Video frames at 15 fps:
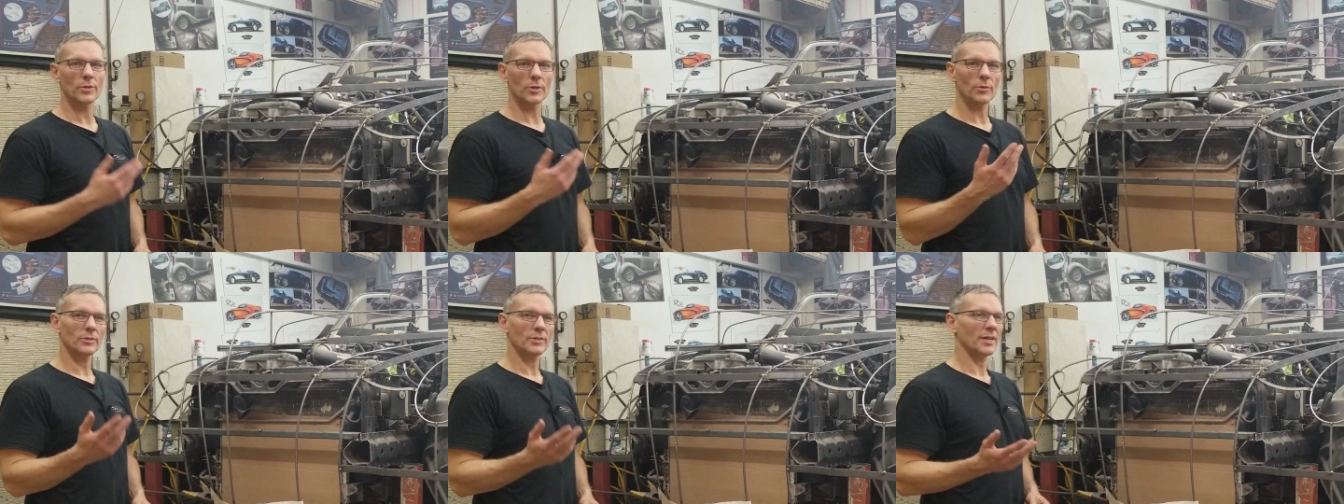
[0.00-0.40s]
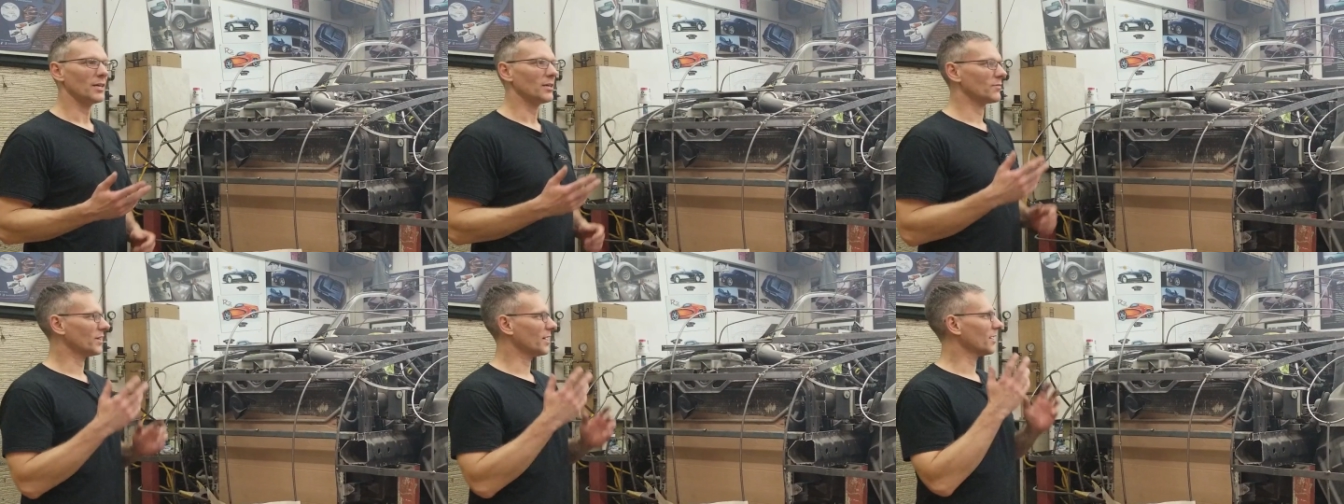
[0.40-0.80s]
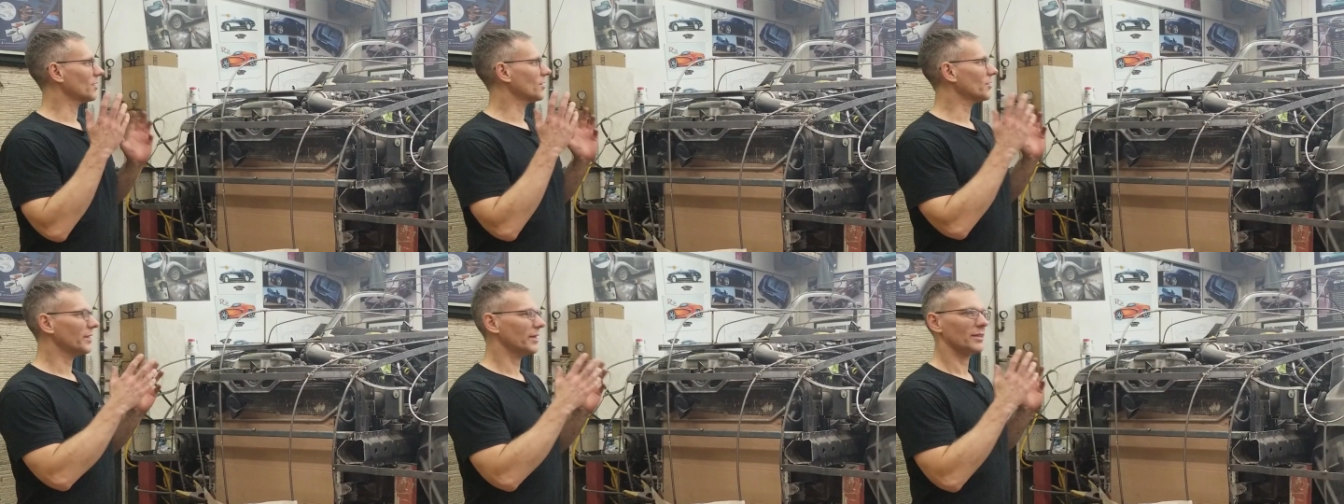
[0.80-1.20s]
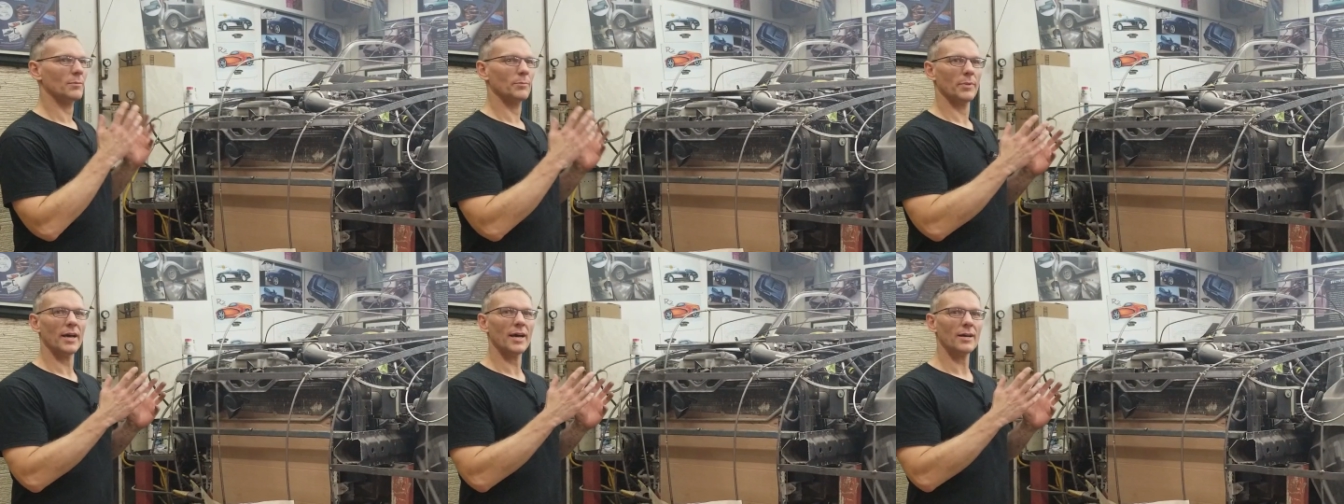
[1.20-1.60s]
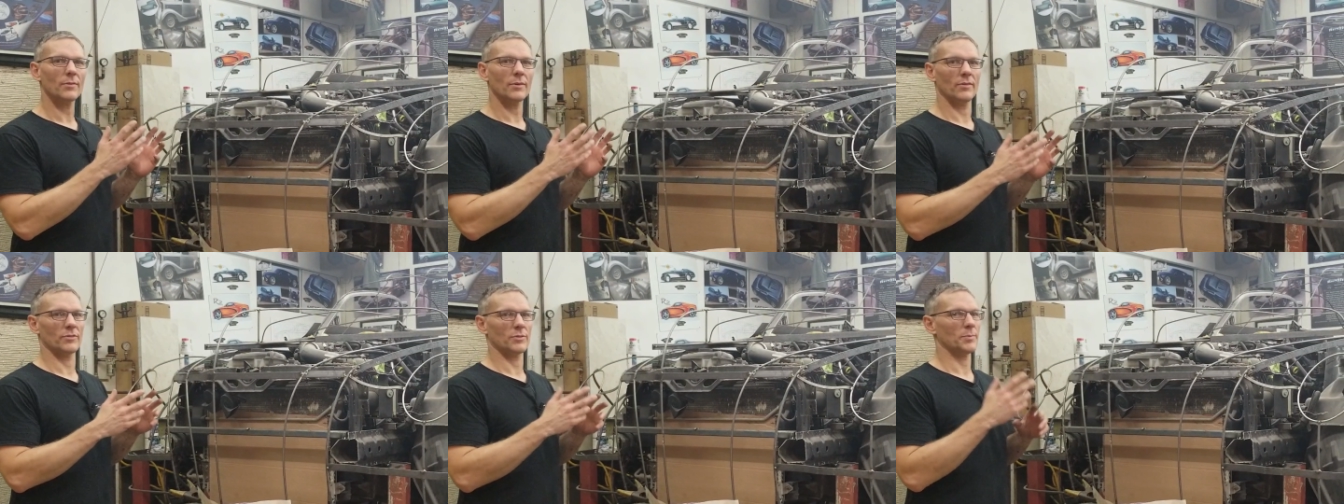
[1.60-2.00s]
grown tired of kind of looking at the back.
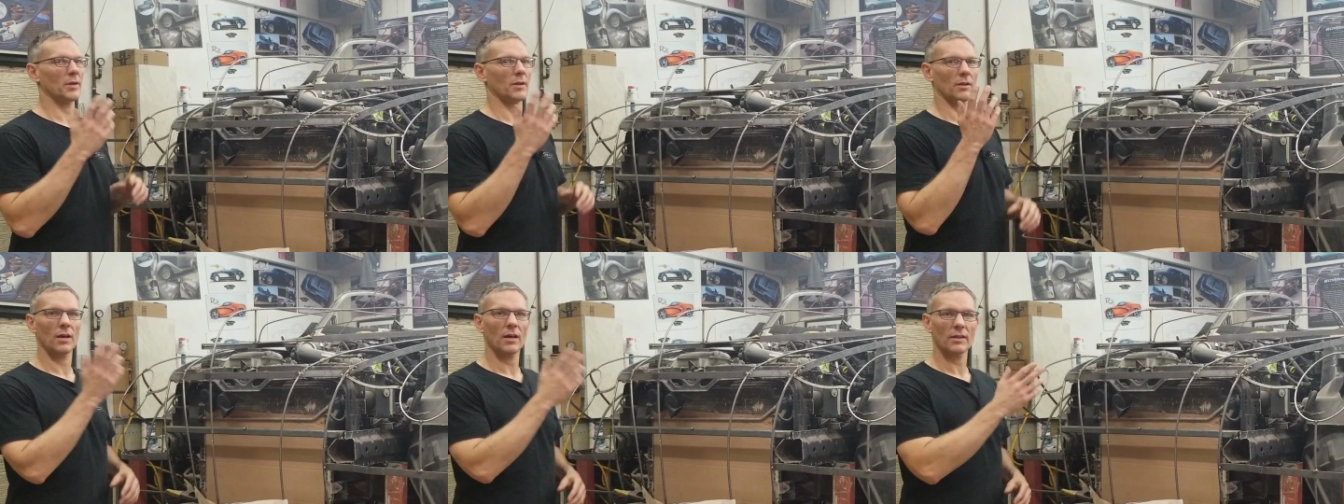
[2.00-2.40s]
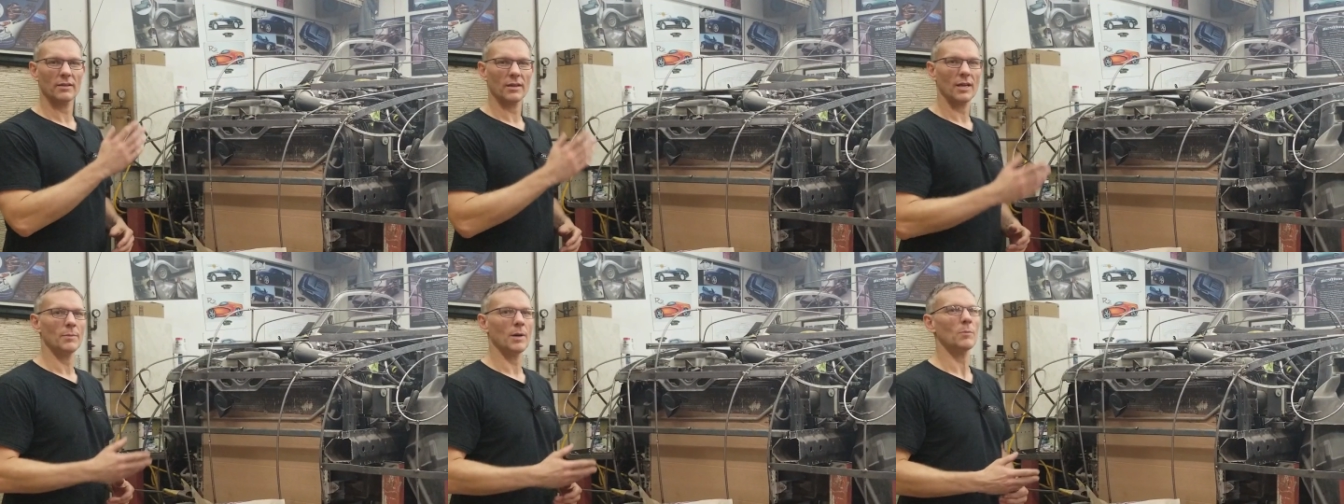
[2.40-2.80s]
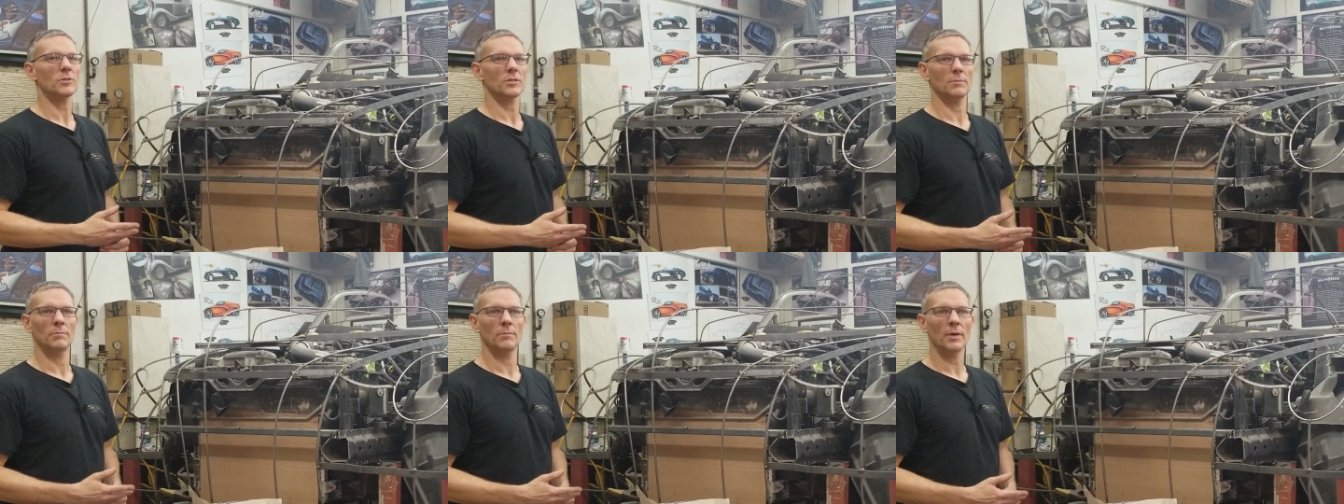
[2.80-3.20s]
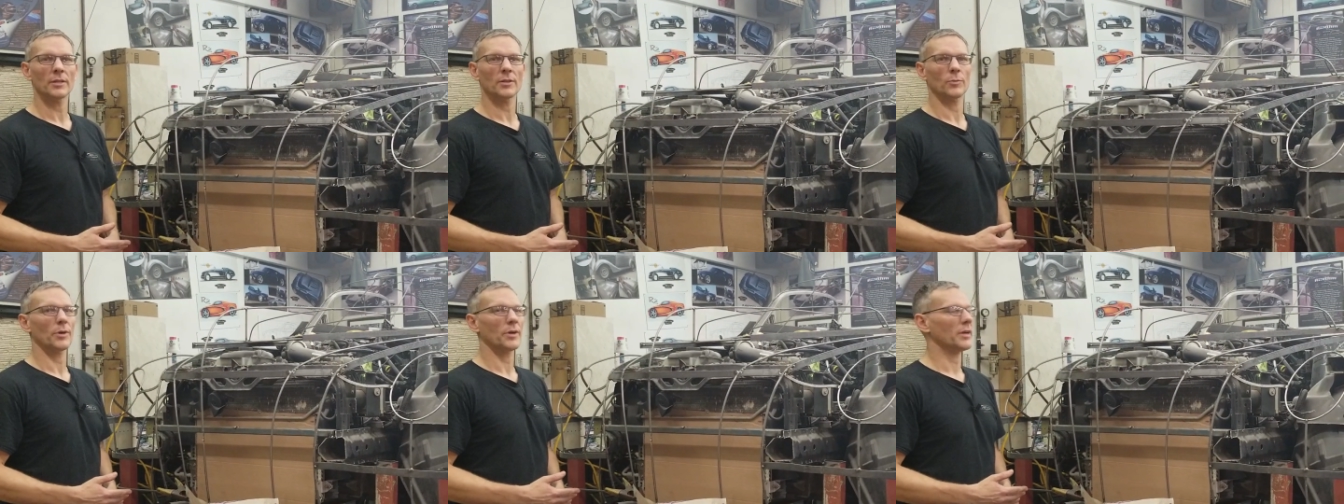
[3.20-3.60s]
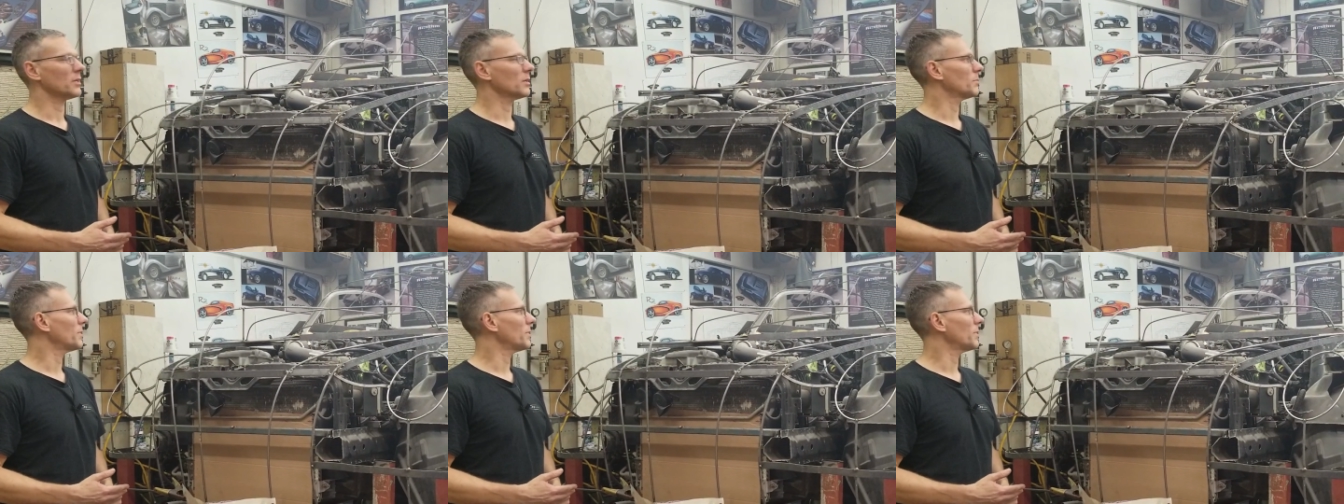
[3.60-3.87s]
We've spent a lot of time, almost a month, working on the